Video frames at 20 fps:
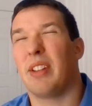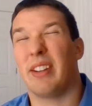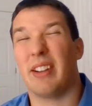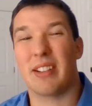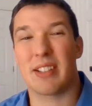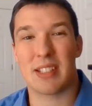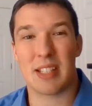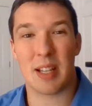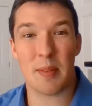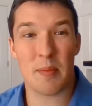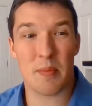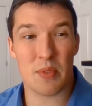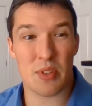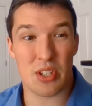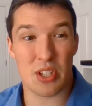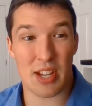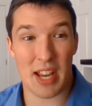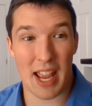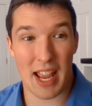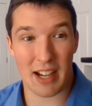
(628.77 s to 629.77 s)
There are
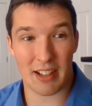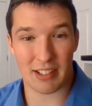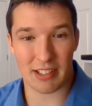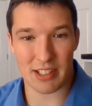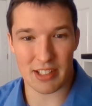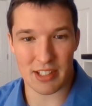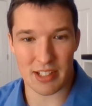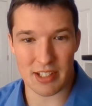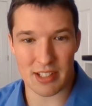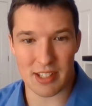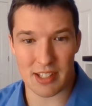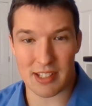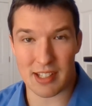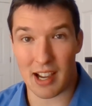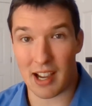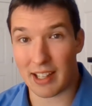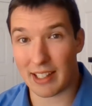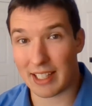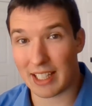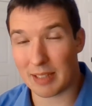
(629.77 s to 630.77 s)
some challenges to
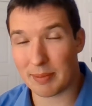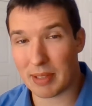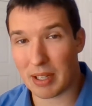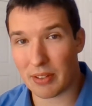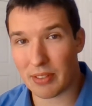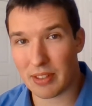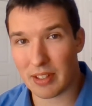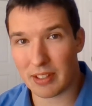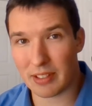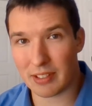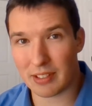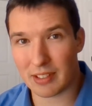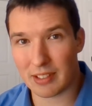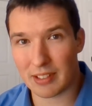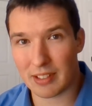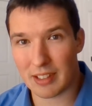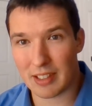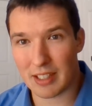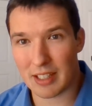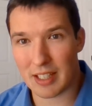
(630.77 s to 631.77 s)
talking about this